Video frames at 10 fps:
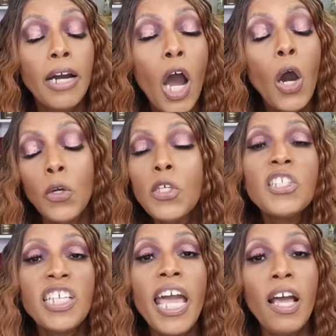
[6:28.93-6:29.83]
On a
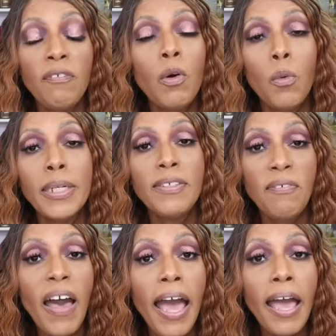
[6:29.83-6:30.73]
scale from 1 to
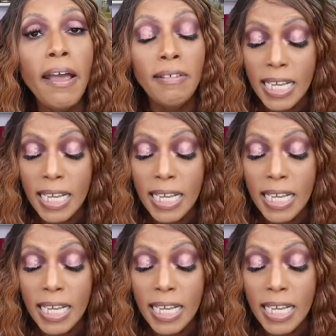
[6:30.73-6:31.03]
5,